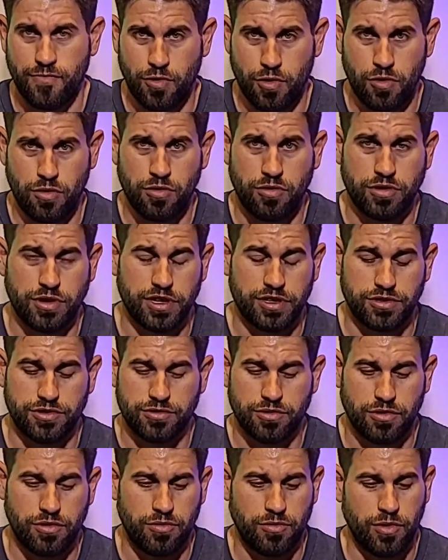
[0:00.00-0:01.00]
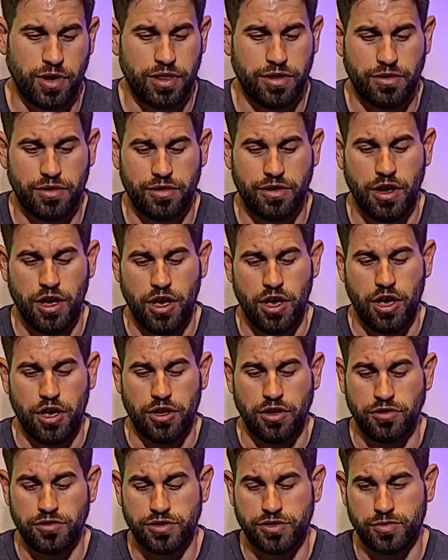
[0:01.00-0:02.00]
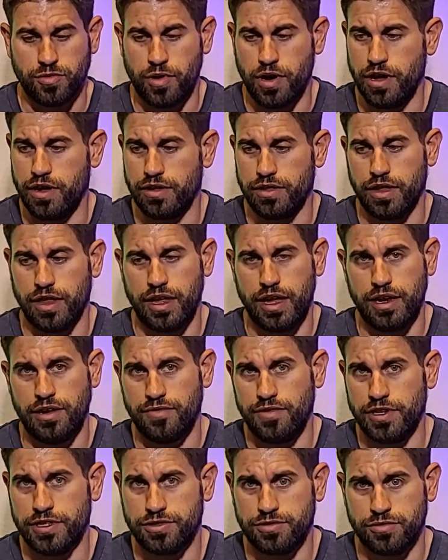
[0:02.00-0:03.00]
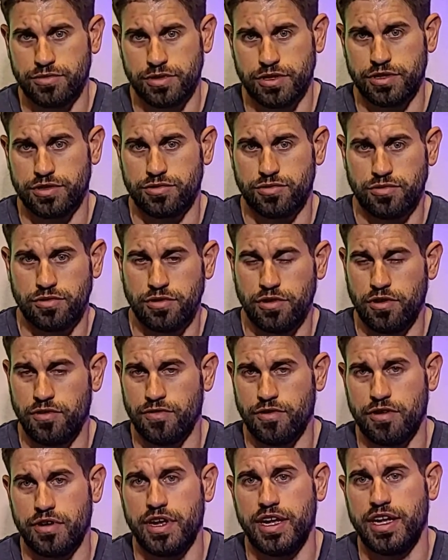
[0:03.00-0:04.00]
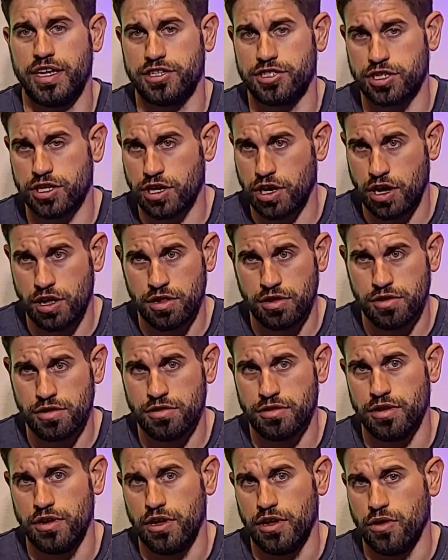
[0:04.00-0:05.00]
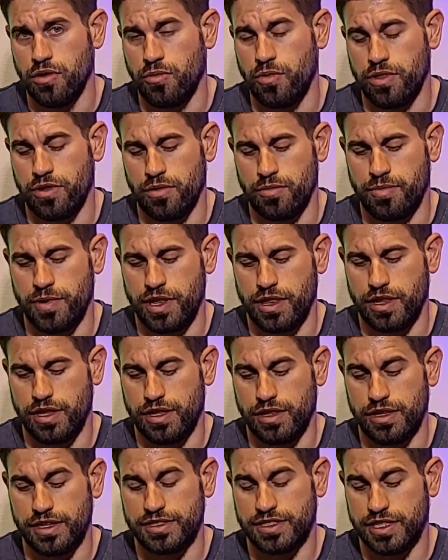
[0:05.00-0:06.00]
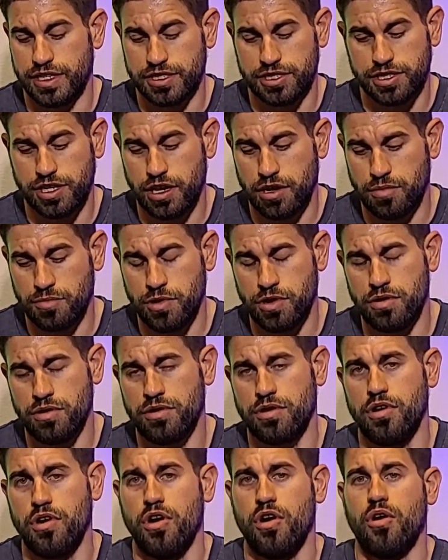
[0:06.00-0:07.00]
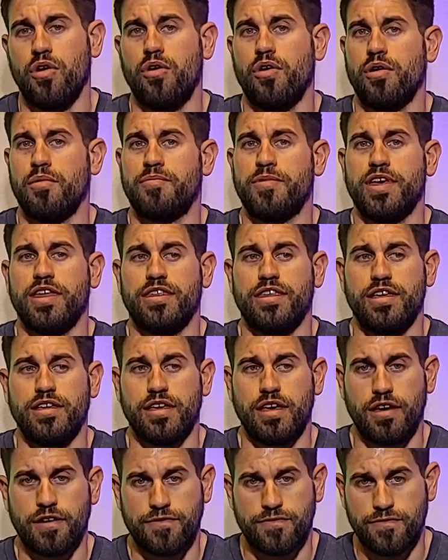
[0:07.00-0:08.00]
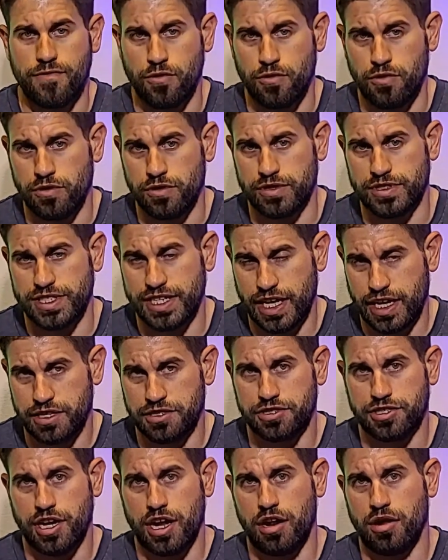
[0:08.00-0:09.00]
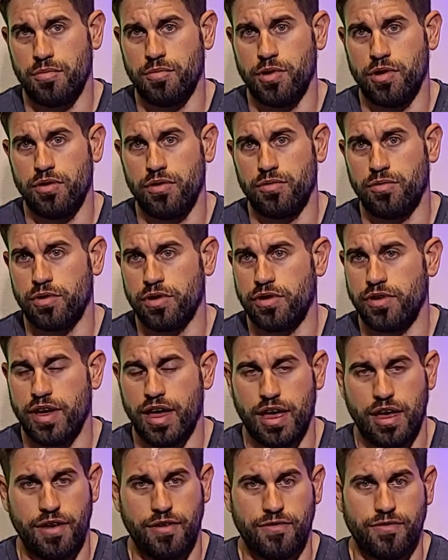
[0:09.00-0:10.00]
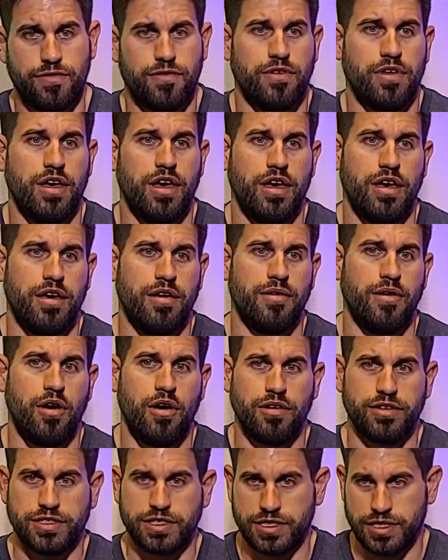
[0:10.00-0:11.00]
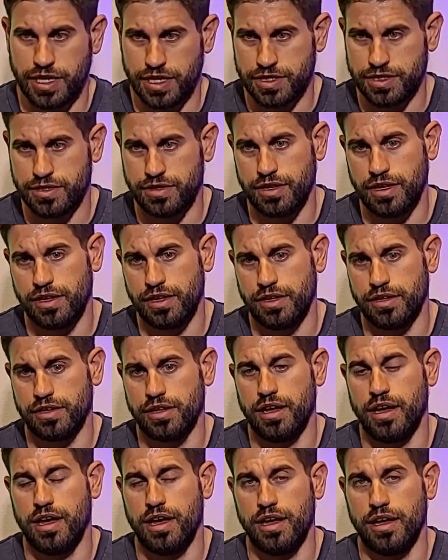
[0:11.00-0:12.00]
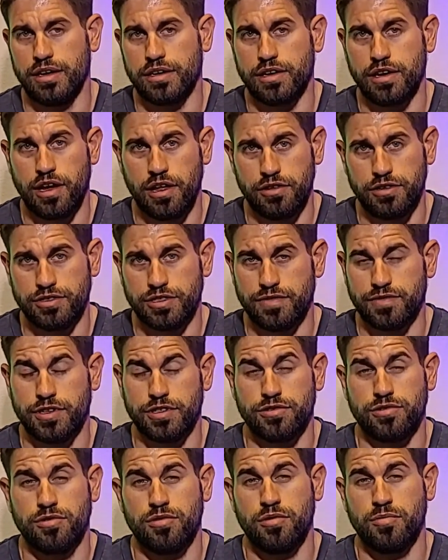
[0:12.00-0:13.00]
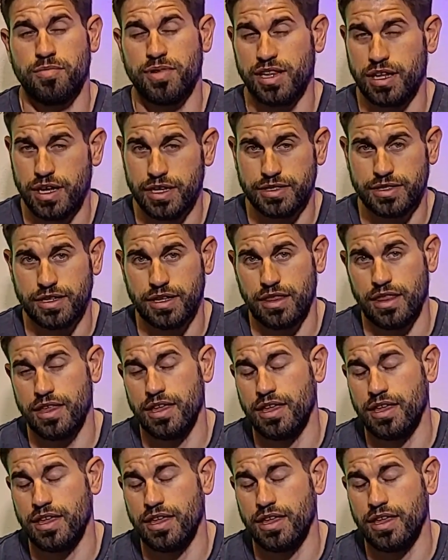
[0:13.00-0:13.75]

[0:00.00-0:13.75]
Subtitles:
full control, whether you just want individual control over each color, whether it be the 6-channel mode or it be the full 10-channel mode where you have all 6 colors of control plus